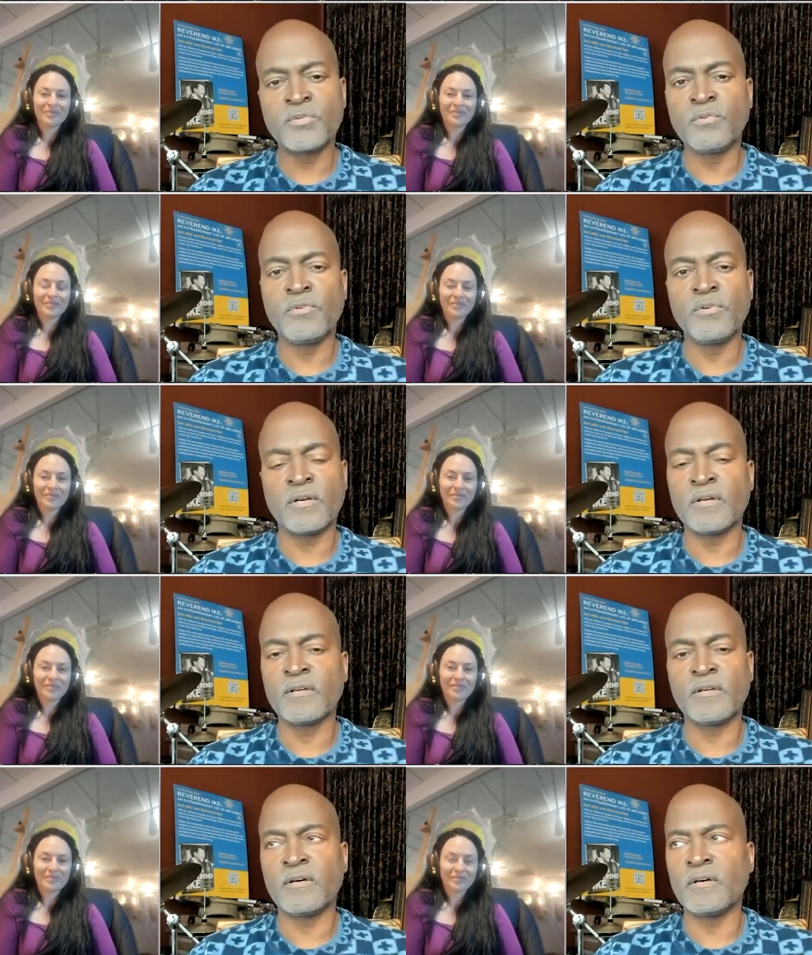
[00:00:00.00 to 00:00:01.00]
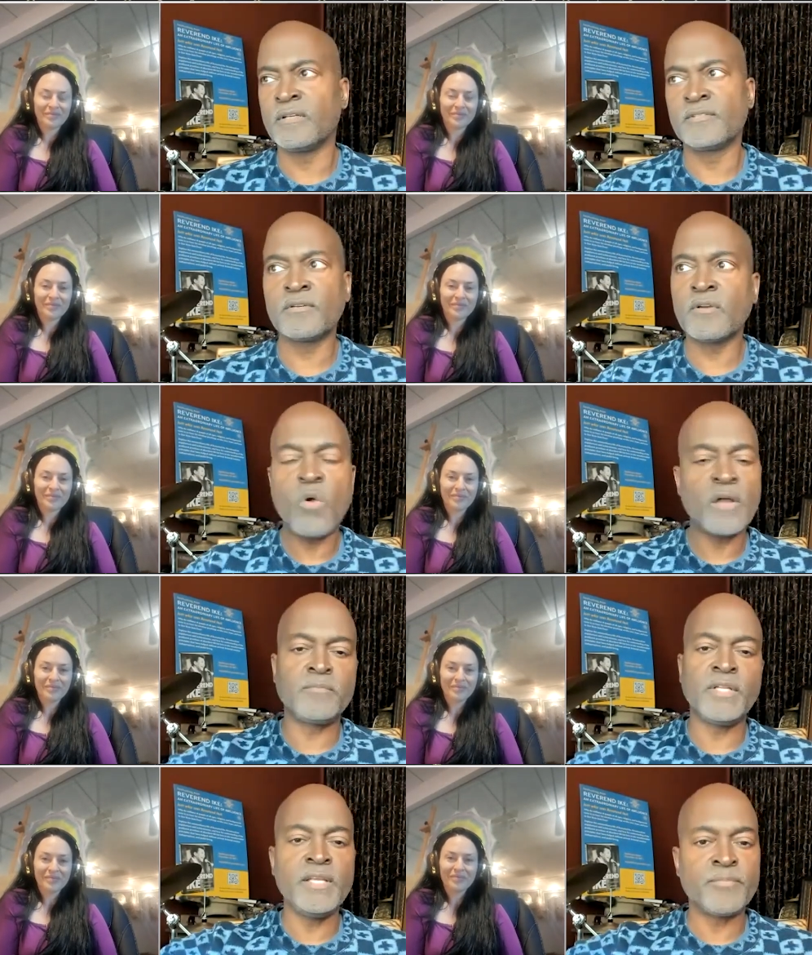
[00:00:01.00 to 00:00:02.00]
Speaker 1: to uh, it took a
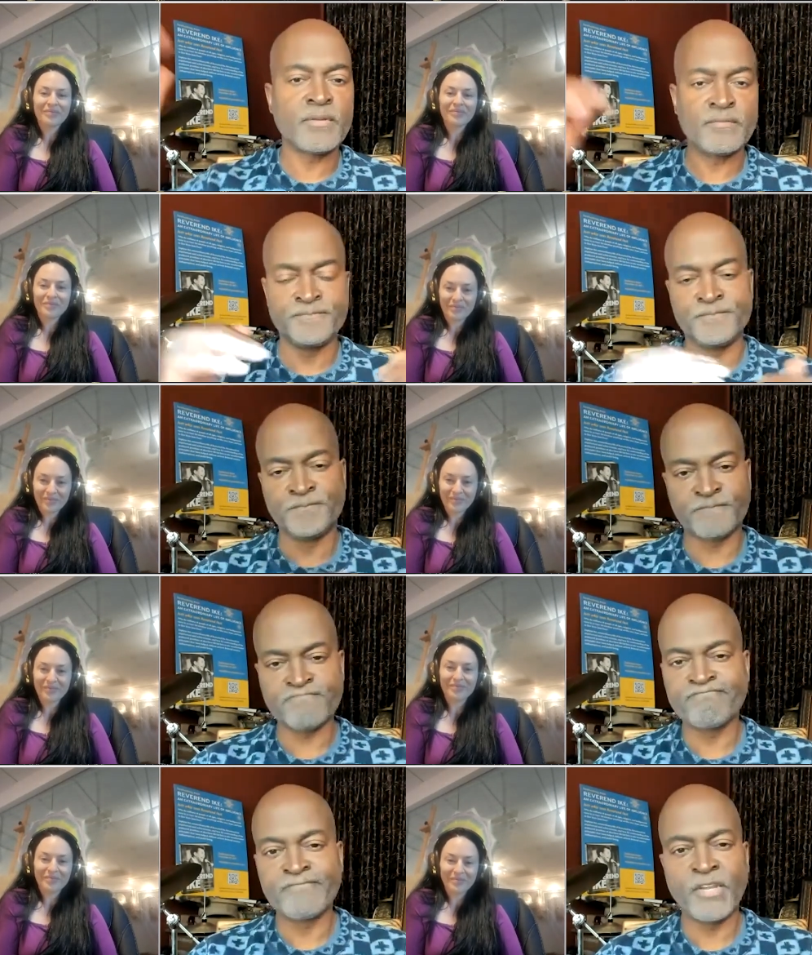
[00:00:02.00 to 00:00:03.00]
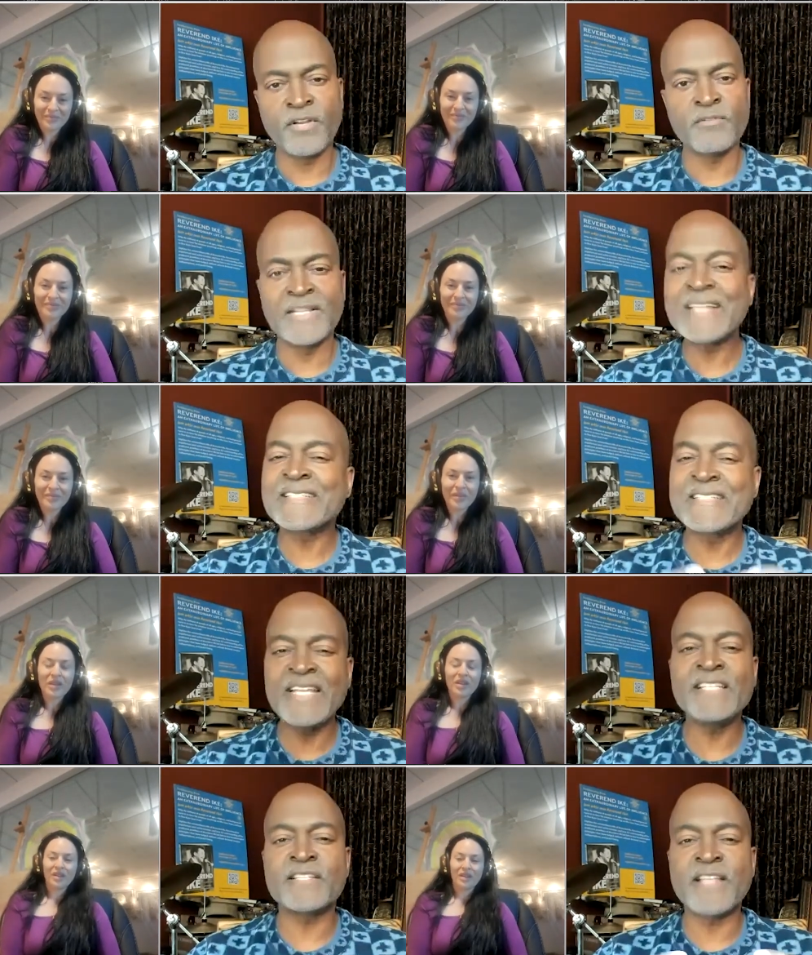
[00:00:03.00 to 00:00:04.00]
quantum leap. Mm. So oh, let's
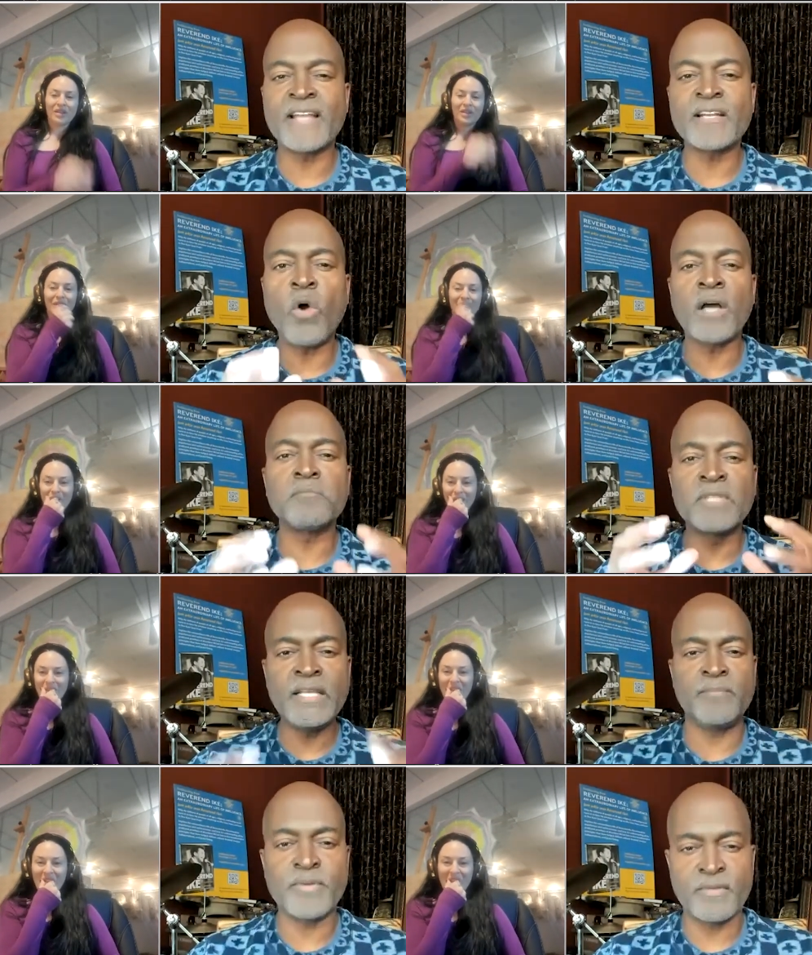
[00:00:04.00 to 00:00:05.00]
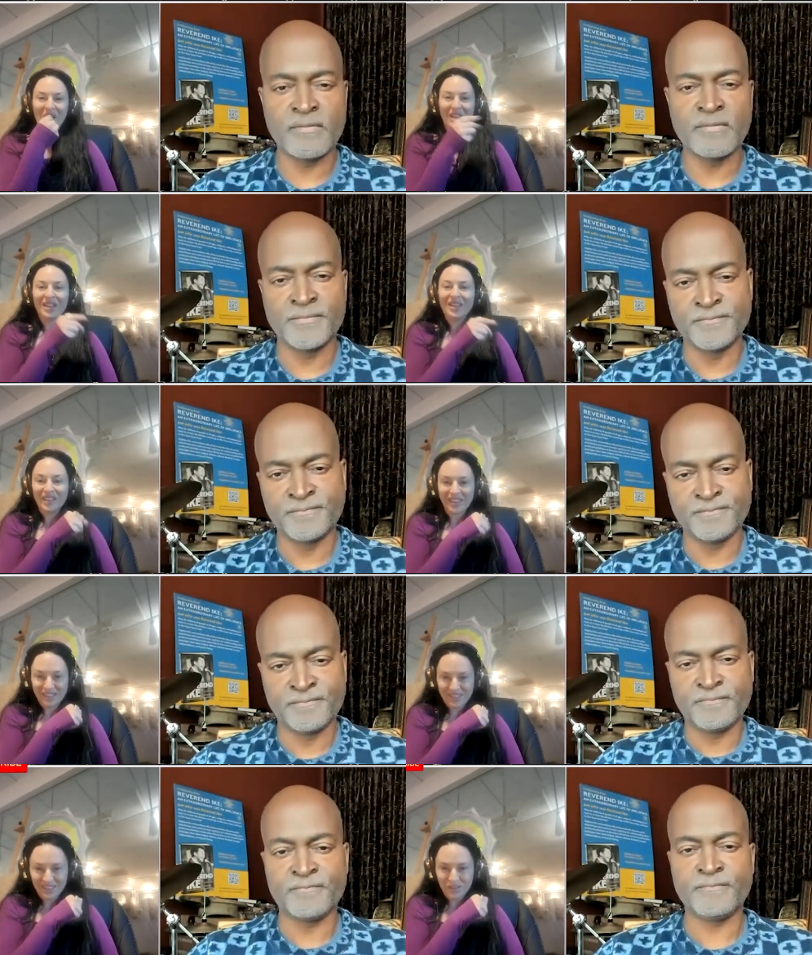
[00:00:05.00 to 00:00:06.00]
teach that quantum leap.
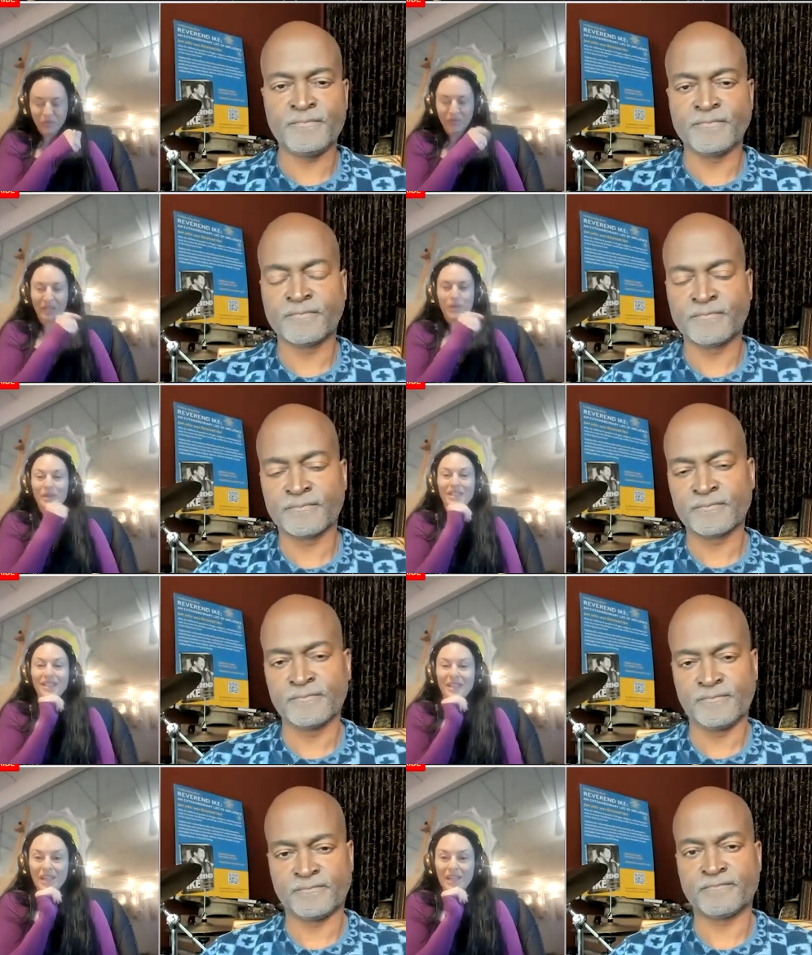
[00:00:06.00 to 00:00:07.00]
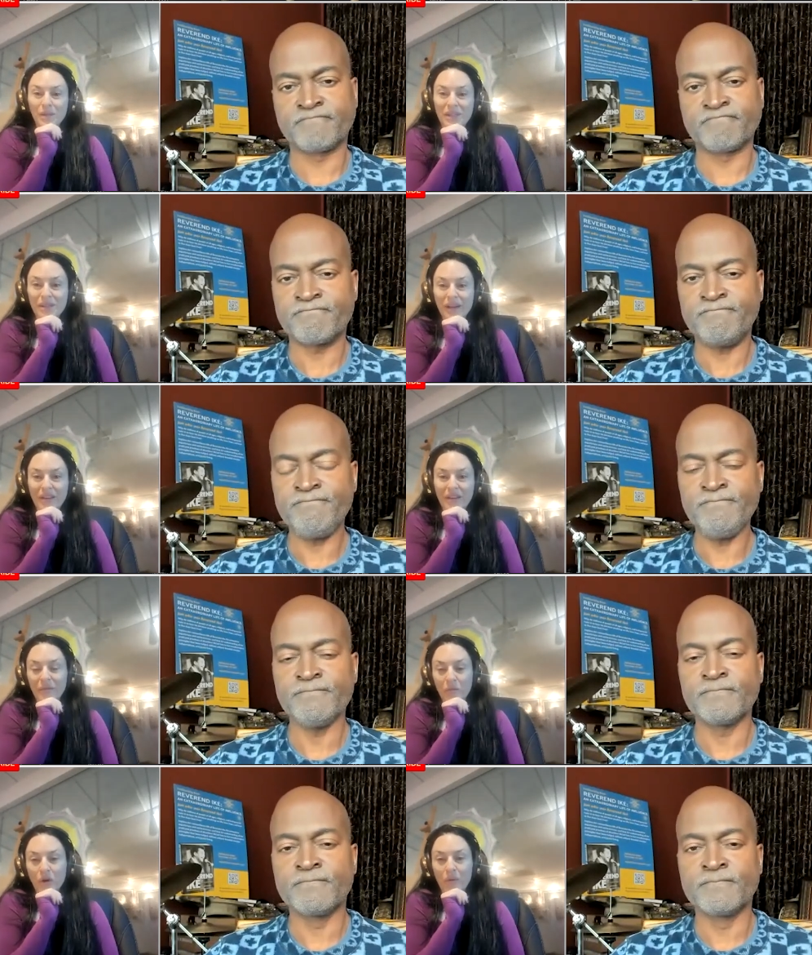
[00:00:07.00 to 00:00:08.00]
Speaker 2: Yes. Well, that's what's that's what's I think
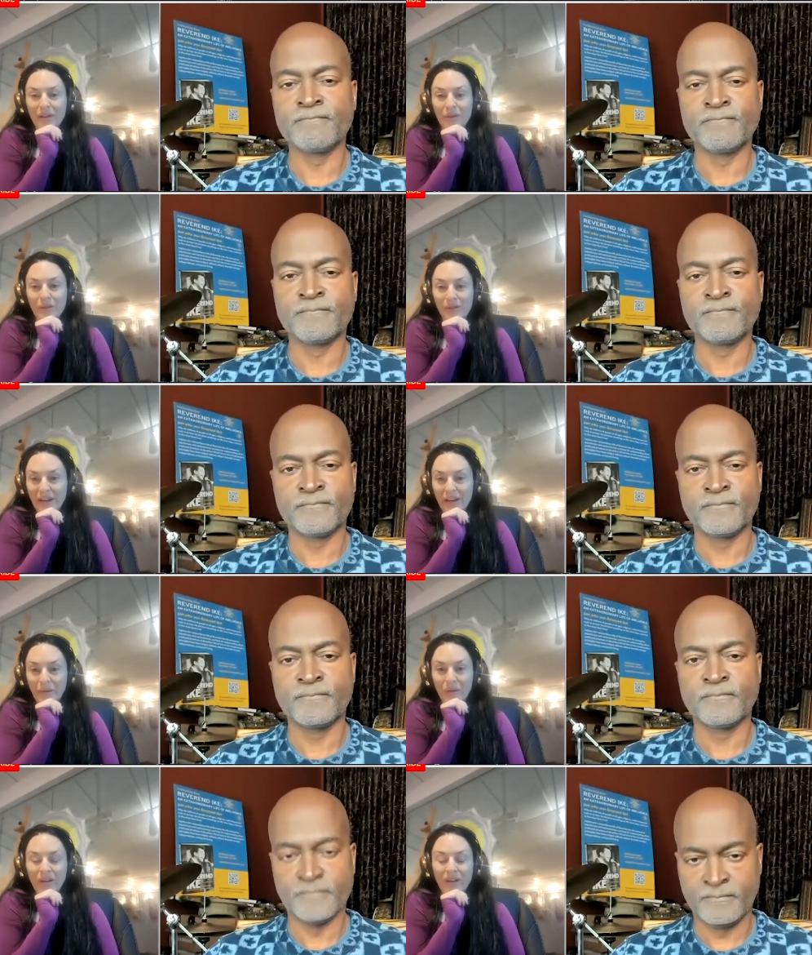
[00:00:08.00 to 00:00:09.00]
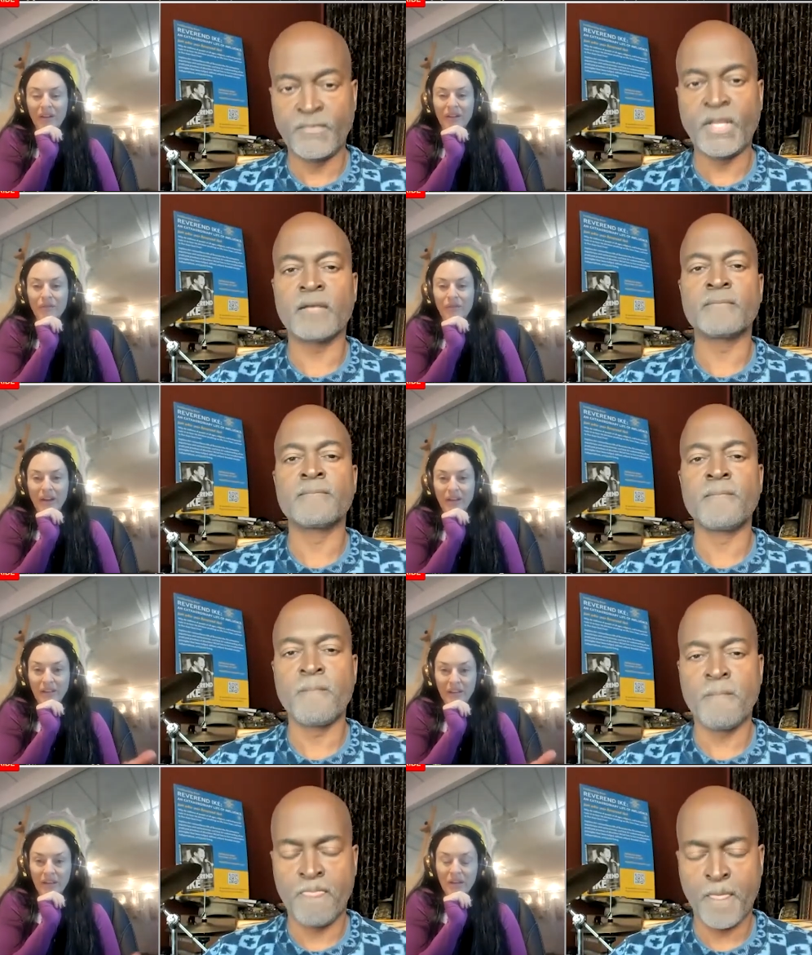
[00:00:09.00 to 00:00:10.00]
we're going into now. Yeah.
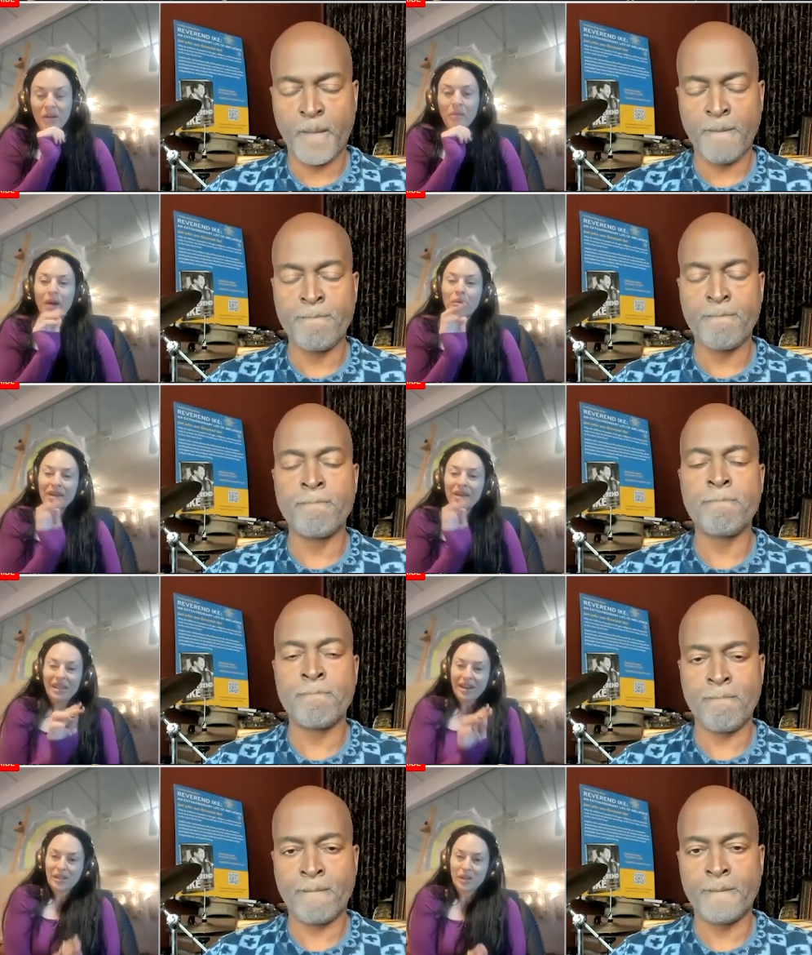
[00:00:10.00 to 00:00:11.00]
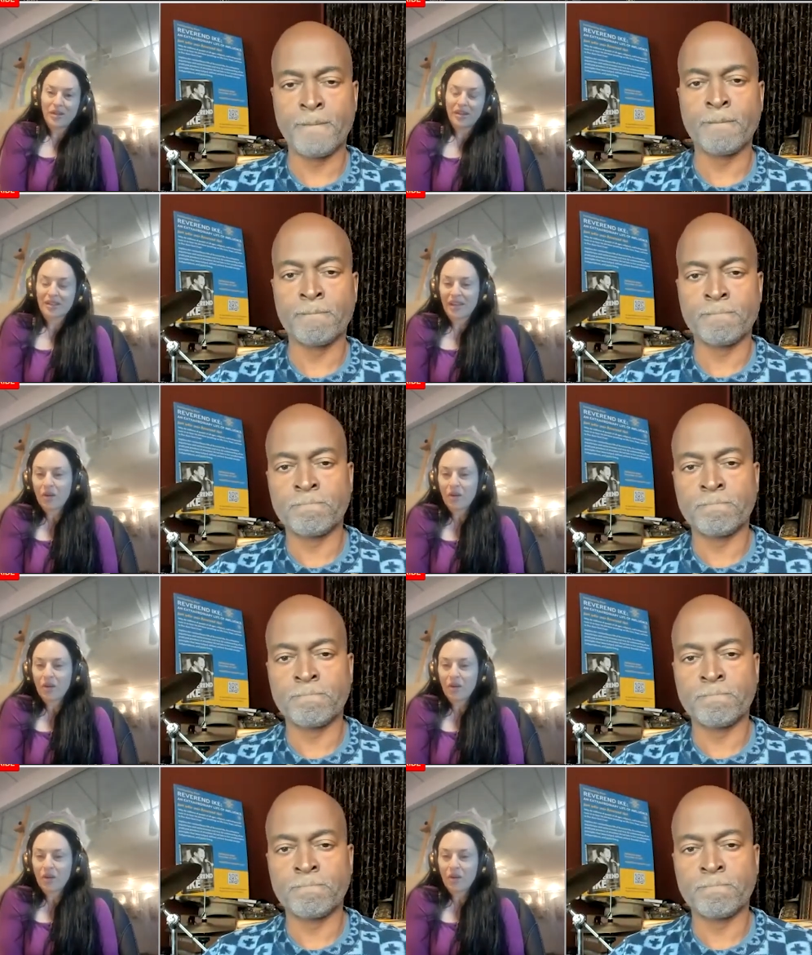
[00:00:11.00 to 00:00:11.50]
Finally, I wanted to ask you this because I